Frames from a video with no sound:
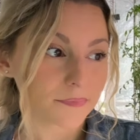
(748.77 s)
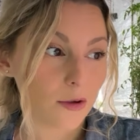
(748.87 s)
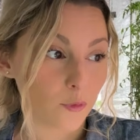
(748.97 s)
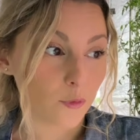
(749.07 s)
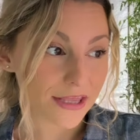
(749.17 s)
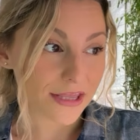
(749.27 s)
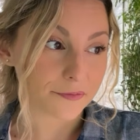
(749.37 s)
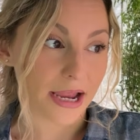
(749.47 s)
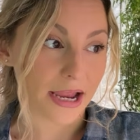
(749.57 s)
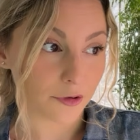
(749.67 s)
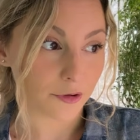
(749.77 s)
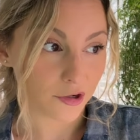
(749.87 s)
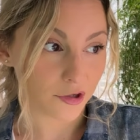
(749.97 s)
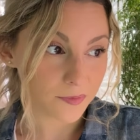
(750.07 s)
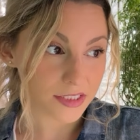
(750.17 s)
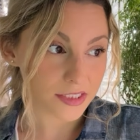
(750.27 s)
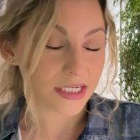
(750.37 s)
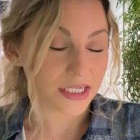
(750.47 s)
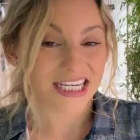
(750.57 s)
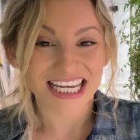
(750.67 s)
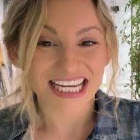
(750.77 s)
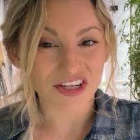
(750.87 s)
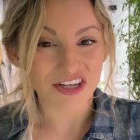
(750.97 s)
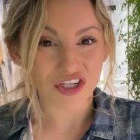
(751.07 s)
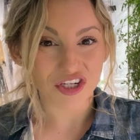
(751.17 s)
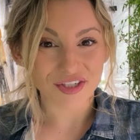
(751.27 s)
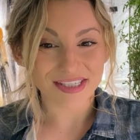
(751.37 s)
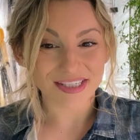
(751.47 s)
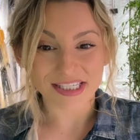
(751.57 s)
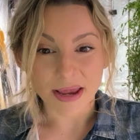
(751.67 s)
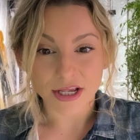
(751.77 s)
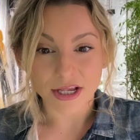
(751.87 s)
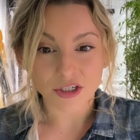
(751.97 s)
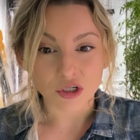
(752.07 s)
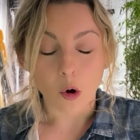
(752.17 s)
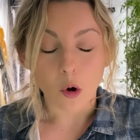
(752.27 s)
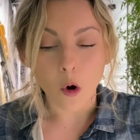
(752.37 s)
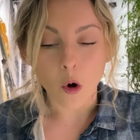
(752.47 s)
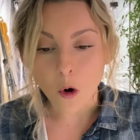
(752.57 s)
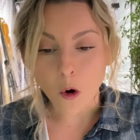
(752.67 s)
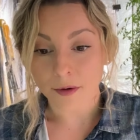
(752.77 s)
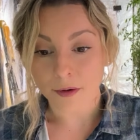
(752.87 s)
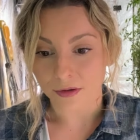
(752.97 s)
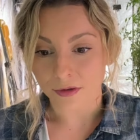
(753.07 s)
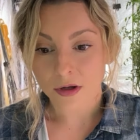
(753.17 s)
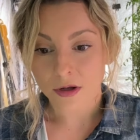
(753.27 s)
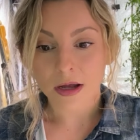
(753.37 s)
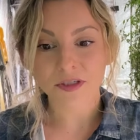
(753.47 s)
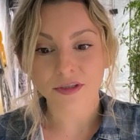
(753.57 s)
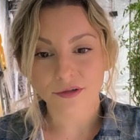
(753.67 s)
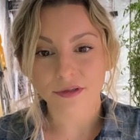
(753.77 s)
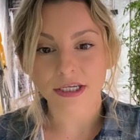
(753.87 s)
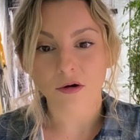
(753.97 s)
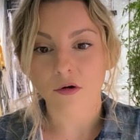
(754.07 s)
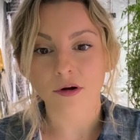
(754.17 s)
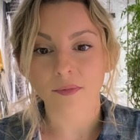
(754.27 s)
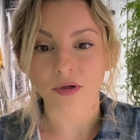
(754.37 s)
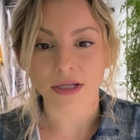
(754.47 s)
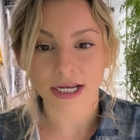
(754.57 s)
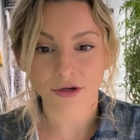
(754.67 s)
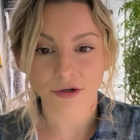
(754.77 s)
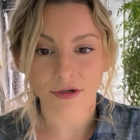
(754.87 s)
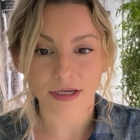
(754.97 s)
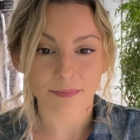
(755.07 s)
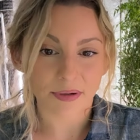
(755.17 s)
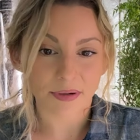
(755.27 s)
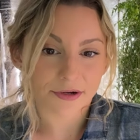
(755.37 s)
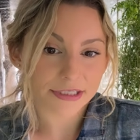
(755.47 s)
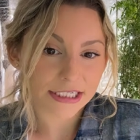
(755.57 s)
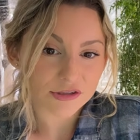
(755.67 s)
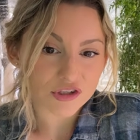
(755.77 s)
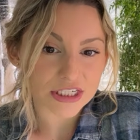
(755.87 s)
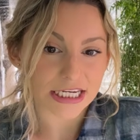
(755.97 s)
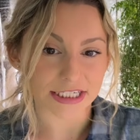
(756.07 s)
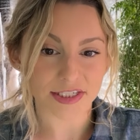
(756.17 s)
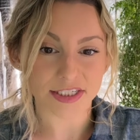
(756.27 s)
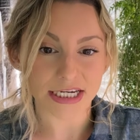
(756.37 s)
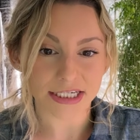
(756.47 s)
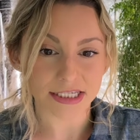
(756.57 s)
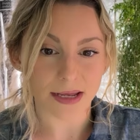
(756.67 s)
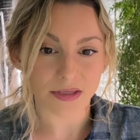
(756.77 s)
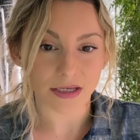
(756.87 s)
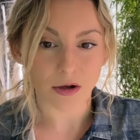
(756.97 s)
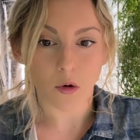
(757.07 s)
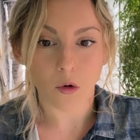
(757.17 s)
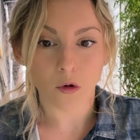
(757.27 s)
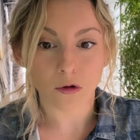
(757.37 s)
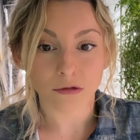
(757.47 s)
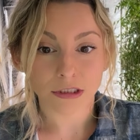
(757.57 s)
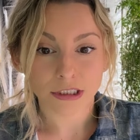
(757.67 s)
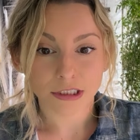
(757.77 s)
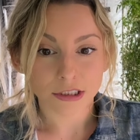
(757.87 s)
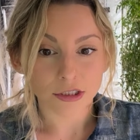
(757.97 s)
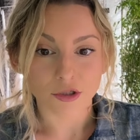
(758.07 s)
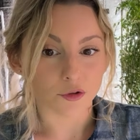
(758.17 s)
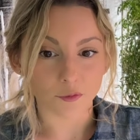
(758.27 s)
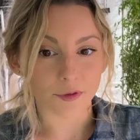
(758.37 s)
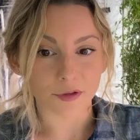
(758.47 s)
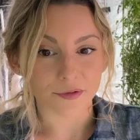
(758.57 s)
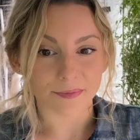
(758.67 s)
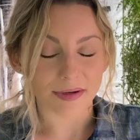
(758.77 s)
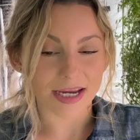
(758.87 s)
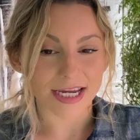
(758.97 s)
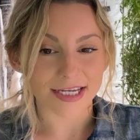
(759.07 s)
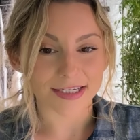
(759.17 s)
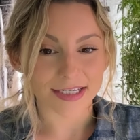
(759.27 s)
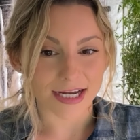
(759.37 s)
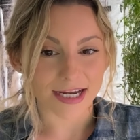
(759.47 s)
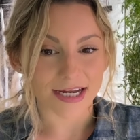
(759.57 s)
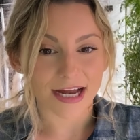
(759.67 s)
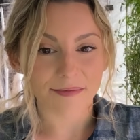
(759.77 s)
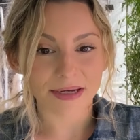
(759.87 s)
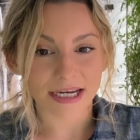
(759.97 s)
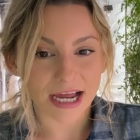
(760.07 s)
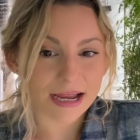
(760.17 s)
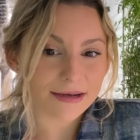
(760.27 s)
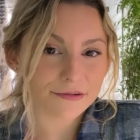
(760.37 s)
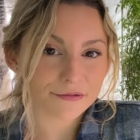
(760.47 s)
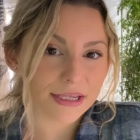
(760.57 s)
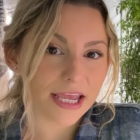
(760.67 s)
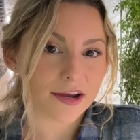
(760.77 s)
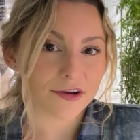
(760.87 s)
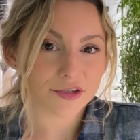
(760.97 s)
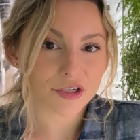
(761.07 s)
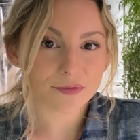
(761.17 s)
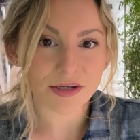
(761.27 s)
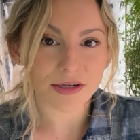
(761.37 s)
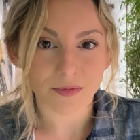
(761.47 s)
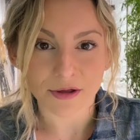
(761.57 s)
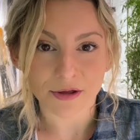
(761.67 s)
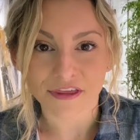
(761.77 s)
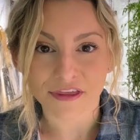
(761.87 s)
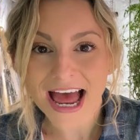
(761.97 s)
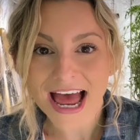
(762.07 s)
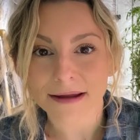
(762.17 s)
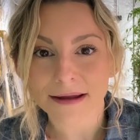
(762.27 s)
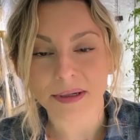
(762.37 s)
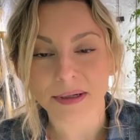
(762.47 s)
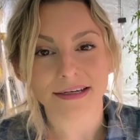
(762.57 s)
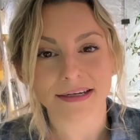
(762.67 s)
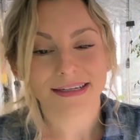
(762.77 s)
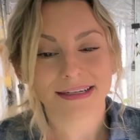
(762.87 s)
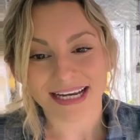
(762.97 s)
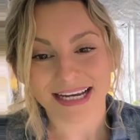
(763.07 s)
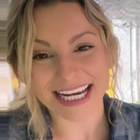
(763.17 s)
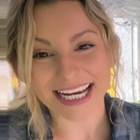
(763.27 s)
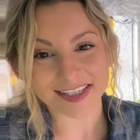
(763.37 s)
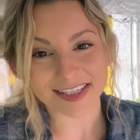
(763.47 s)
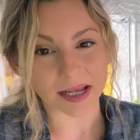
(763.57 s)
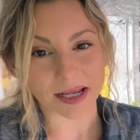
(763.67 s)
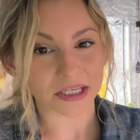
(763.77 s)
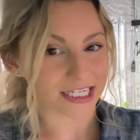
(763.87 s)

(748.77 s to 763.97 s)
with microbes, it just smells horrible, absolutely horrible, and apparently it just like stinks up the whole grow room. And I mean, I don't care too much about that, but I guess it's something to